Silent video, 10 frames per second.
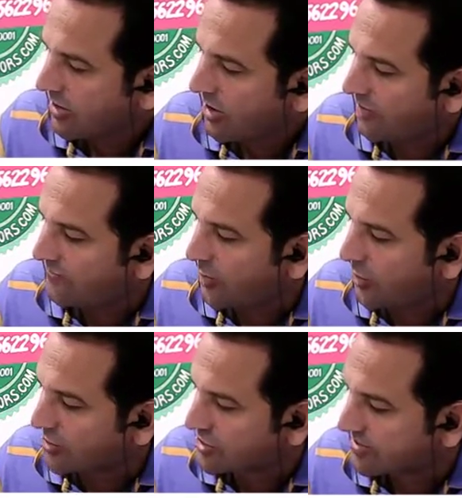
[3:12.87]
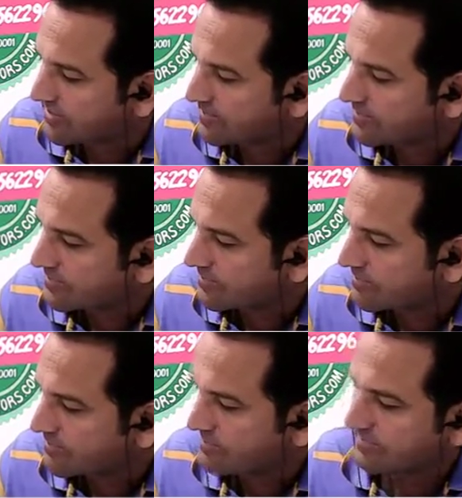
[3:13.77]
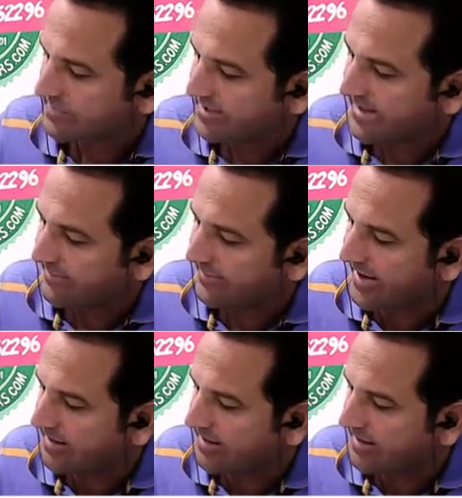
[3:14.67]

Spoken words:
of both the number